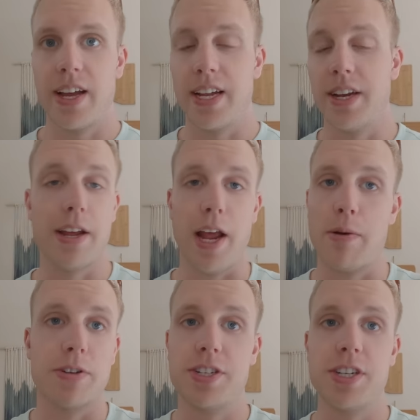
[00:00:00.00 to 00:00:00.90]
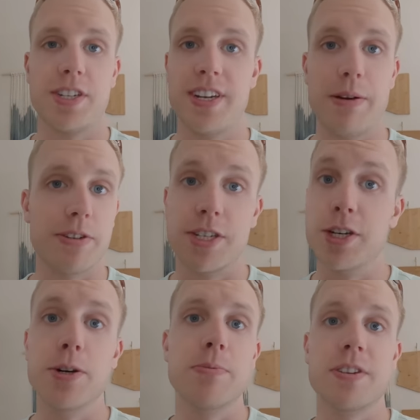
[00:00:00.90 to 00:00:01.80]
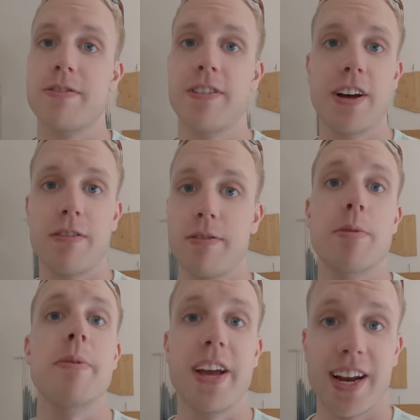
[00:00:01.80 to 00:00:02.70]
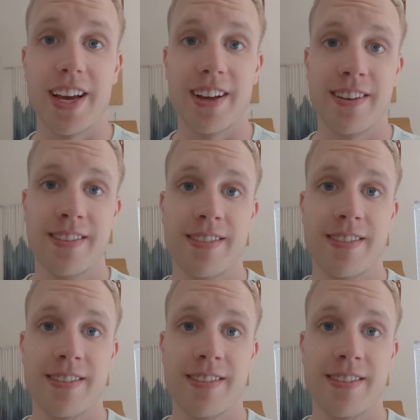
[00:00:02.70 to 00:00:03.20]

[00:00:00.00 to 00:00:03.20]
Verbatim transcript: it, it, it was just it was doomed to fail from the beginning.